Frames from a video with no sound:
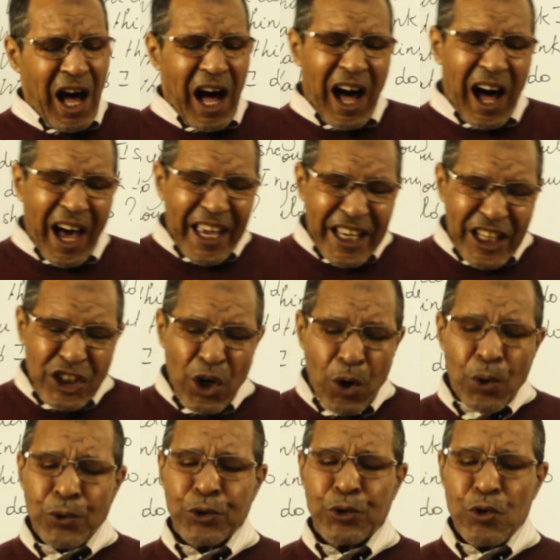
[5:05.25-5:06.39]
I
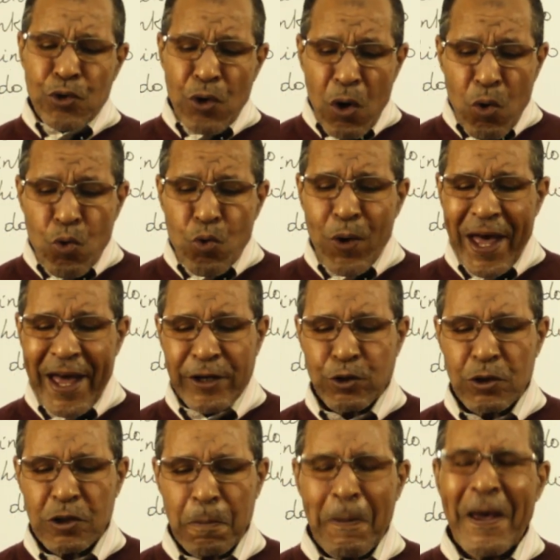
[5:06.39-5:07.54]
don't know where to
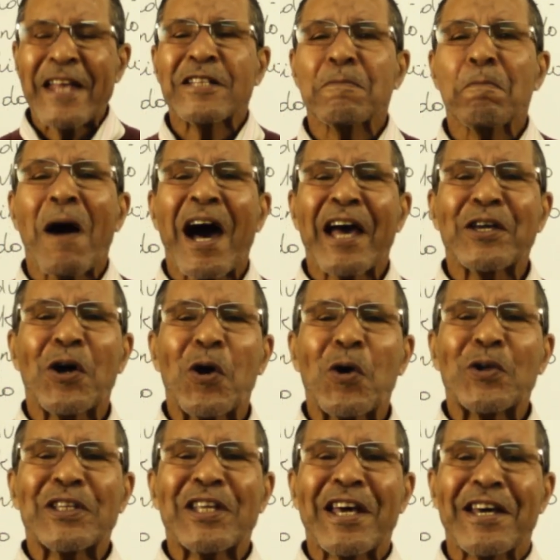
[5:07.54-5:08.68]
spend my
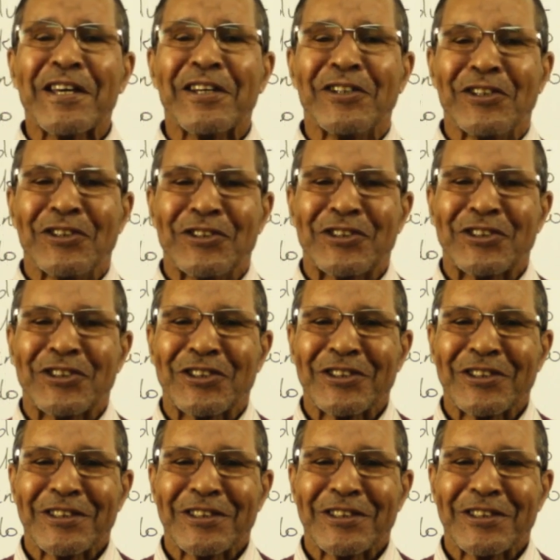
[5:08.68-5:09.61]
holidays.